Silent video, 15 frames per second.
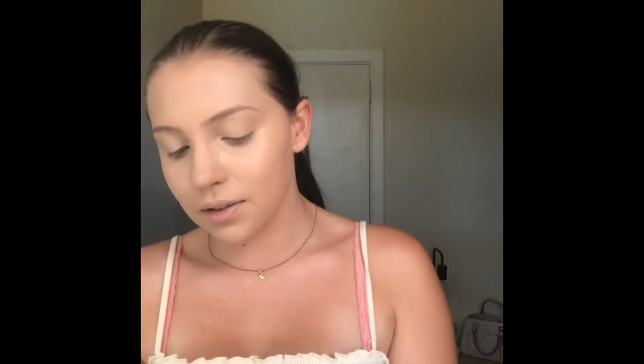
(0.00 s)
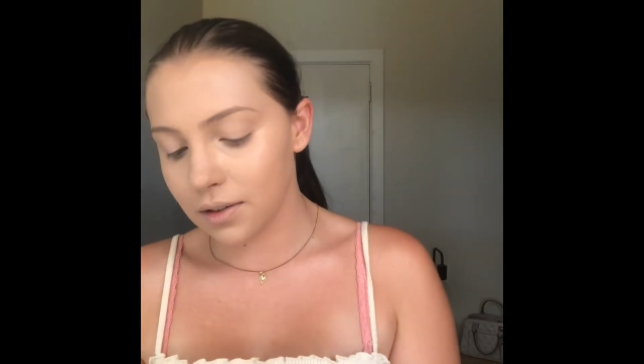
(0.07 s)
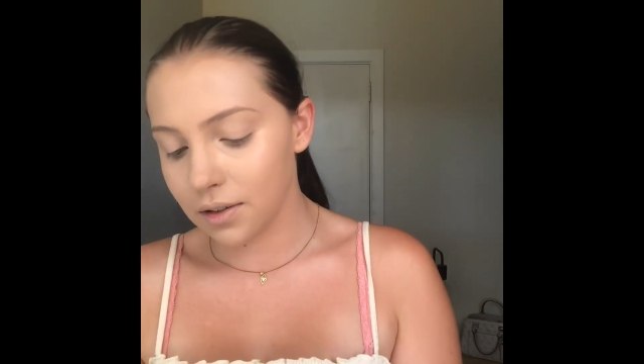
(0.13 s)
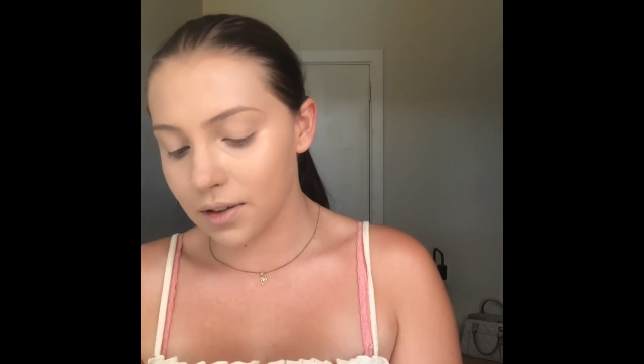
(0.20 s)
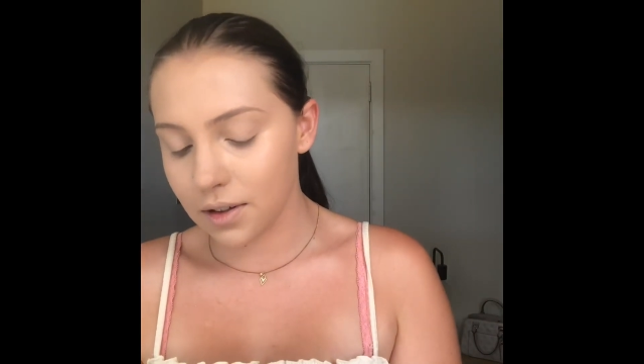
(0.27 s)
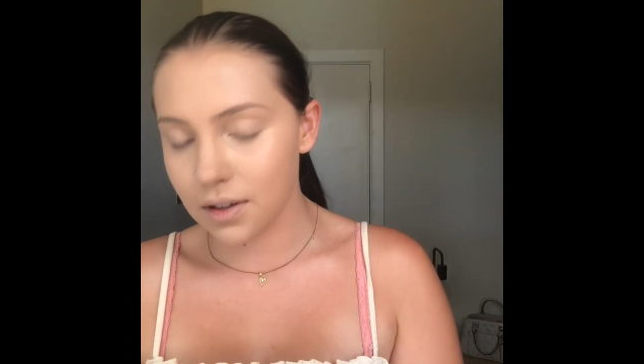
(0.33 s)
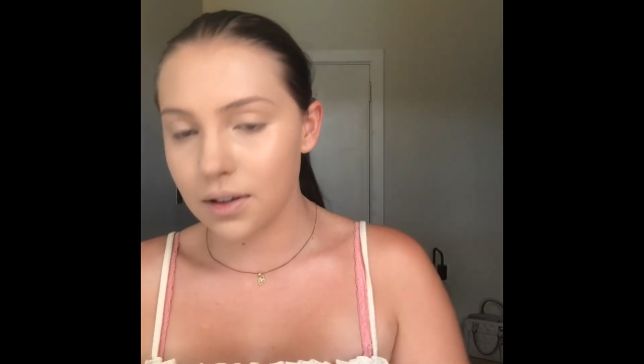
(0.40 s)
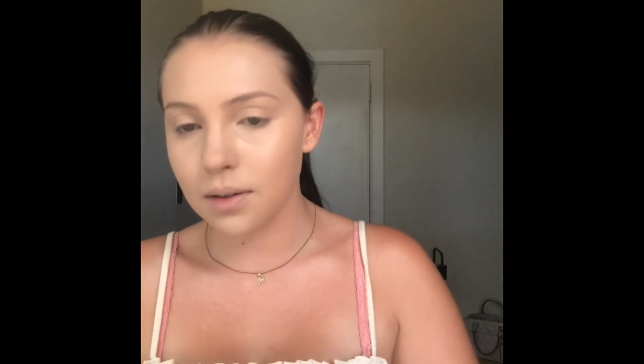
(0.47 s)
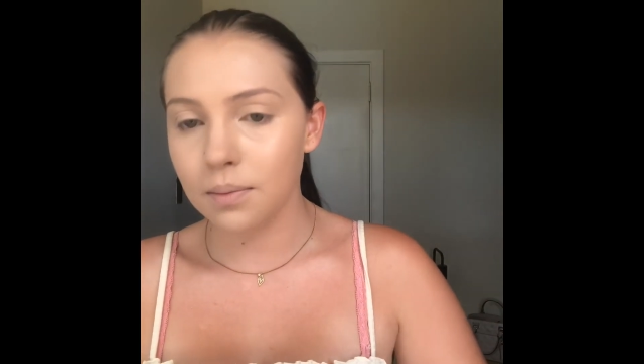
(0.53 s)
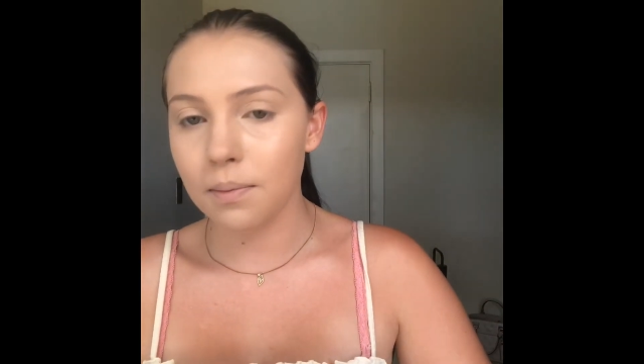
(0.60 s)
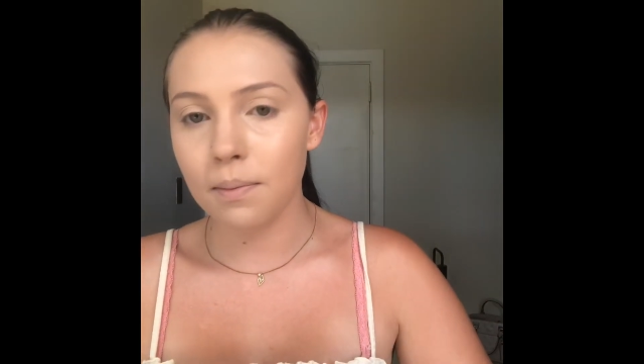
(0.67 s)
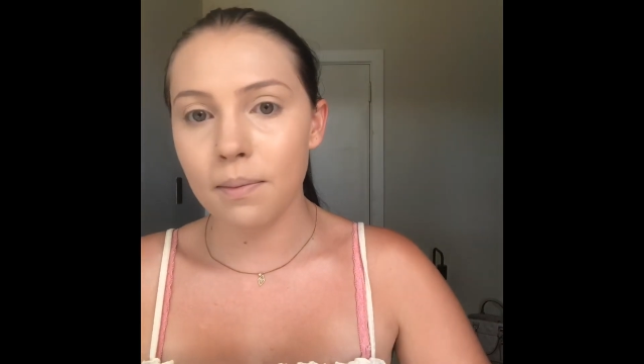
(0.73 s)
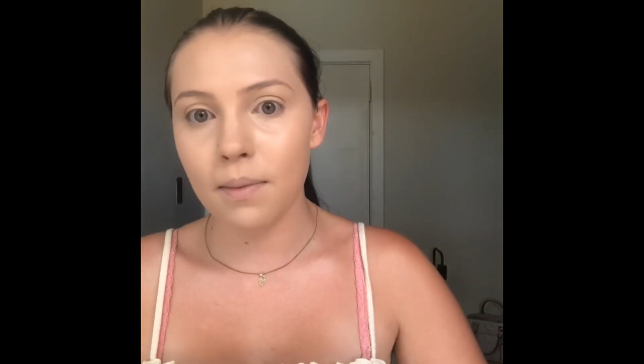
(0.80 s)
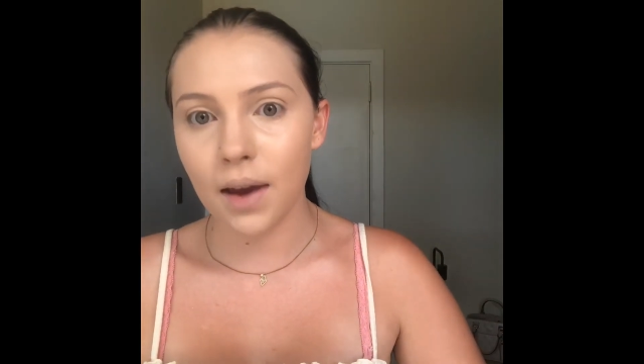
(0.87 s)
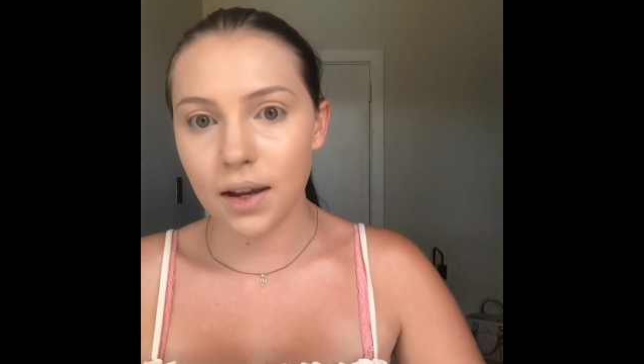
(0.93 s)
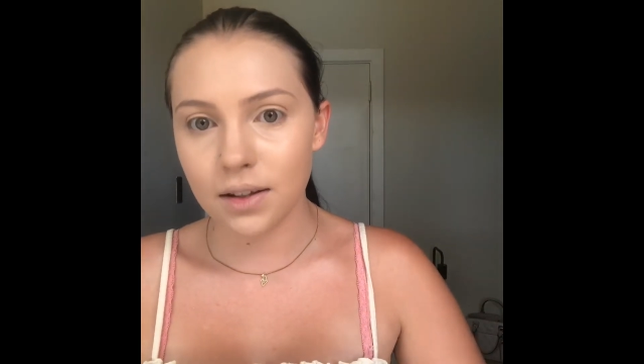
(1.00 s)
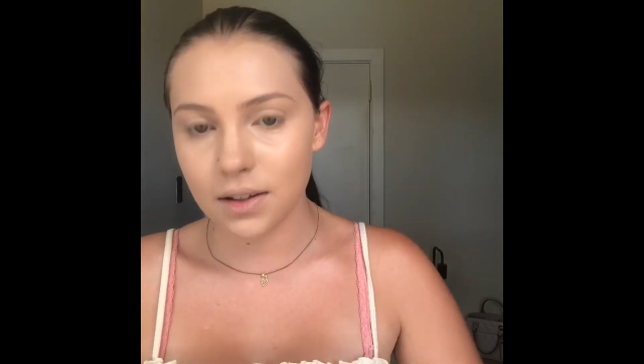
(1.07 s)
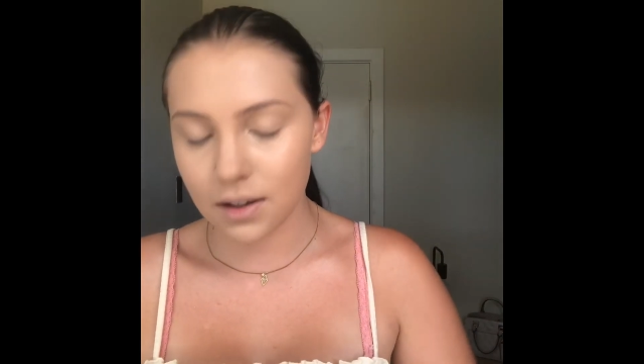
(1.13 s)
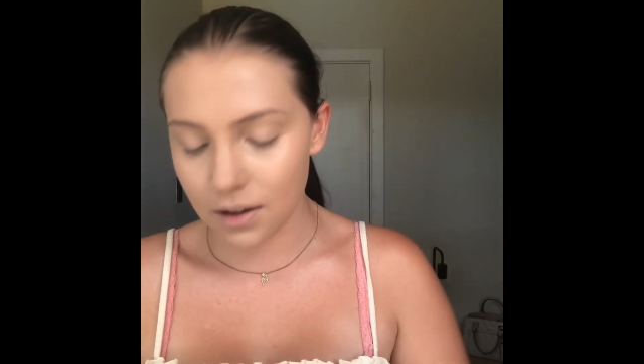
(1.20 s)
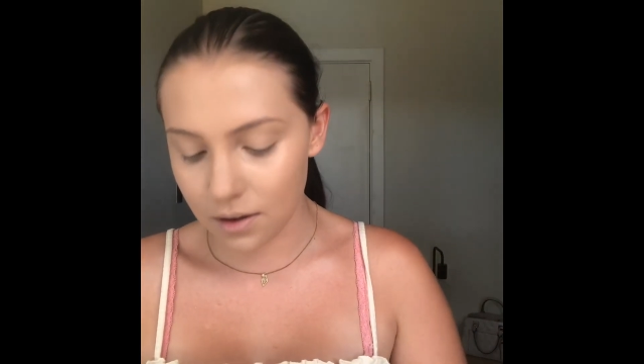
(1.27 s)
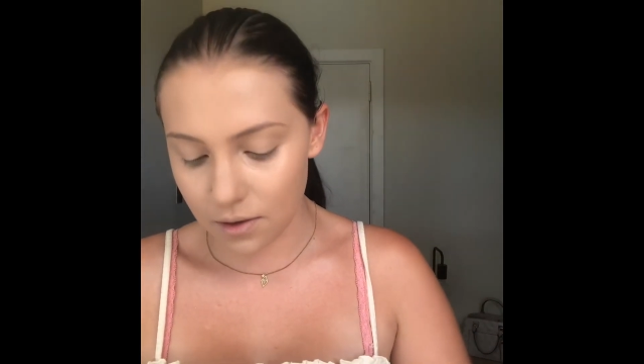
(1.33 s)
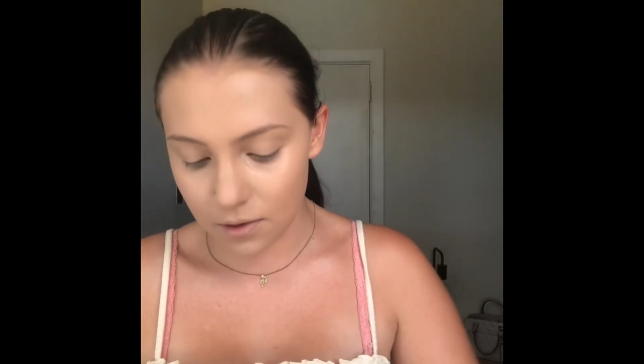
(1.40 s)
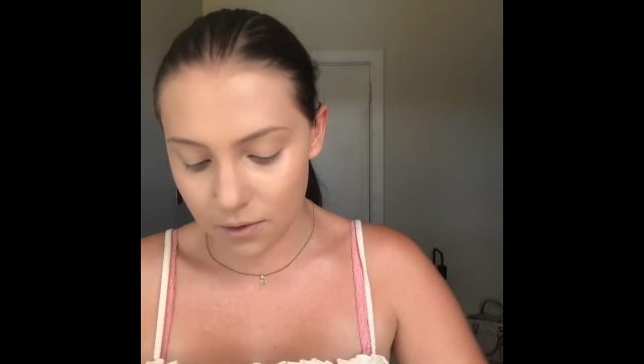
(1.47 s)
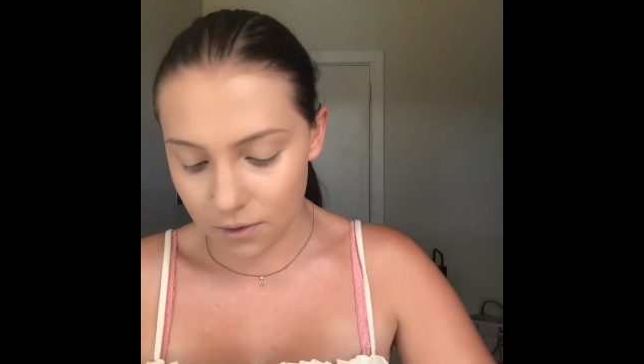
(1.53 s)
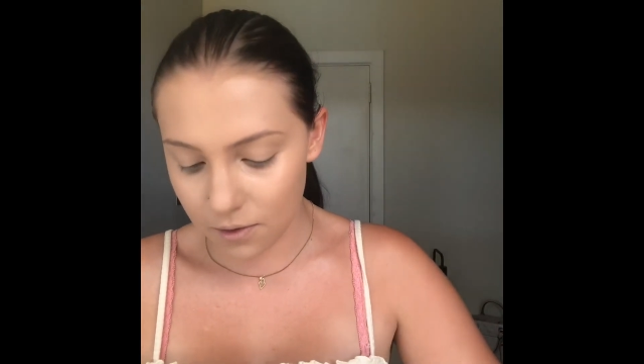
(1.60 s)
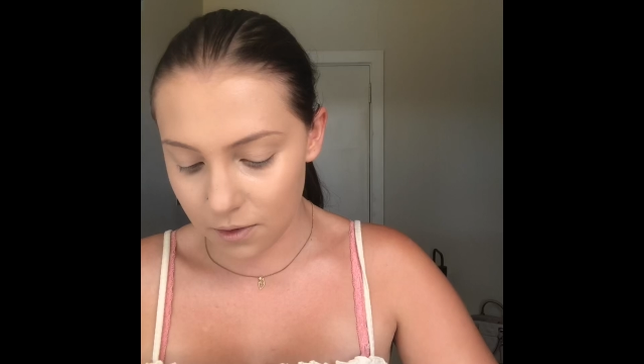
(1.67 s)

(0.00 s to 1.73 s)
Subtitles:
Just a massive,